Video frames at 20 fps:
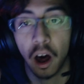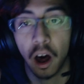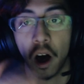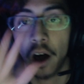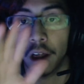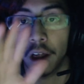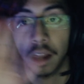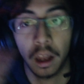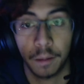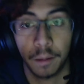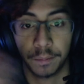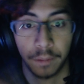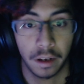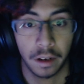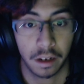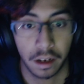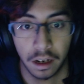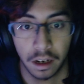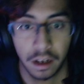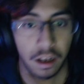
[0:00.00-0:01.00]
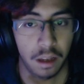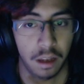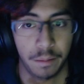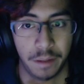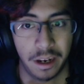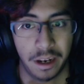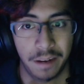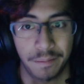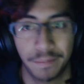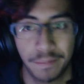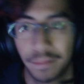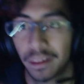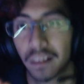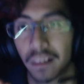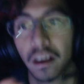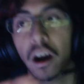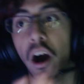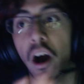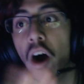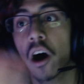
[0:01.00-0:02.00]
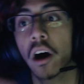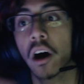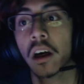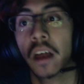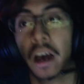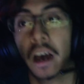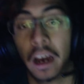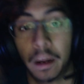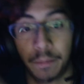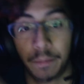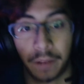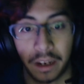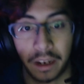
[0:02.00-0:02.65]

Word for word: on my, on me. All on me.